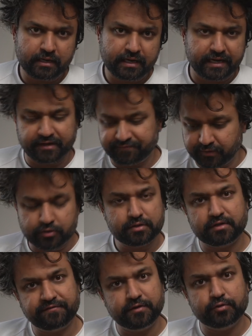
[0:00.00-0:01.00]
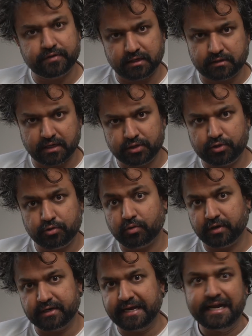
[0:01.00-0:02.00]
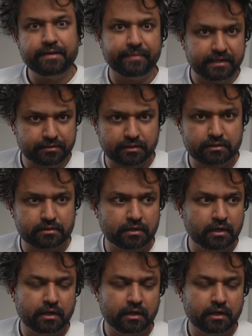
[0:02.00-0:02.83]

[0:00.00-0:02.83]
And if those are the few things that you do on a daily basis,